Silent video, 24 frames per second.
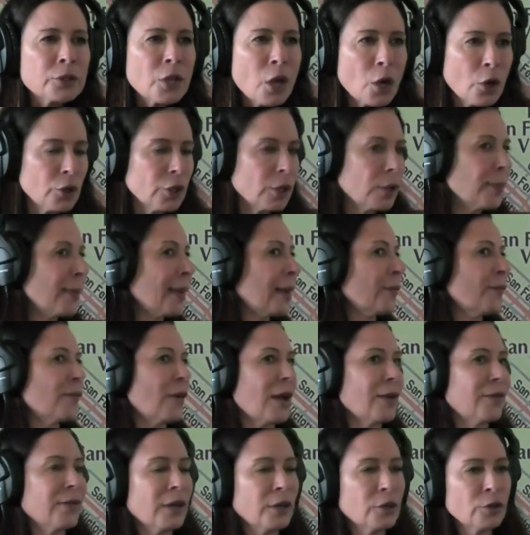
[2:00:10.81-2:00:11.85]
Oh, you can make
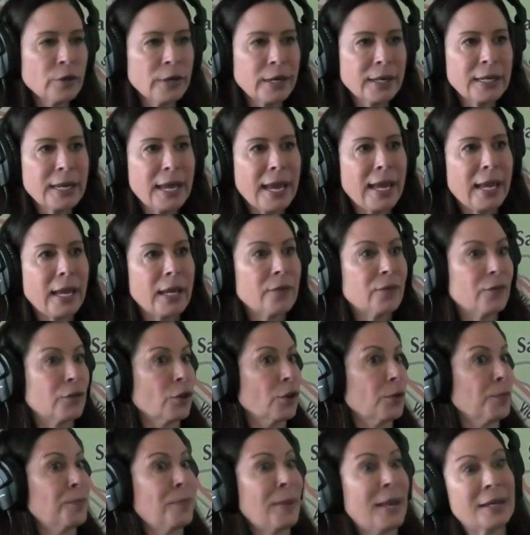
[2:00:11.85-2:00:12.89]
$500 a day. If you're
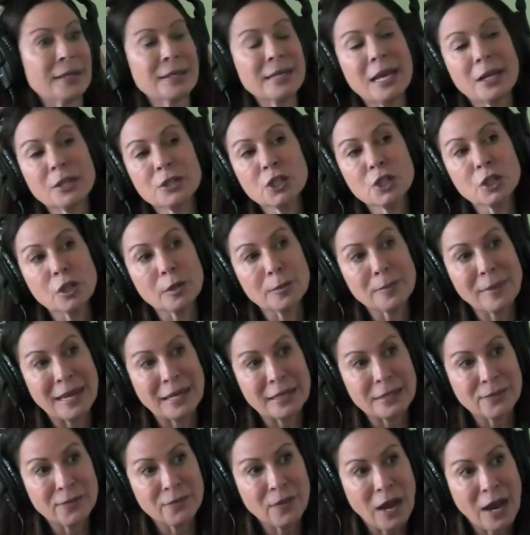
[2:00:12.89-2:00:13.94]
in Penthouse, you can
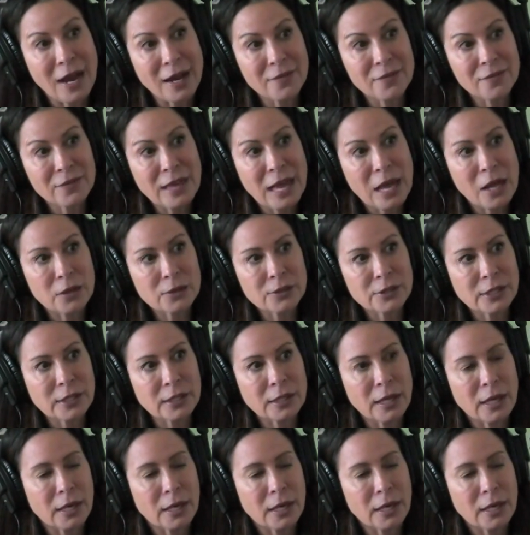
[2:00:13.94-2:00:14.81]
make 5,000.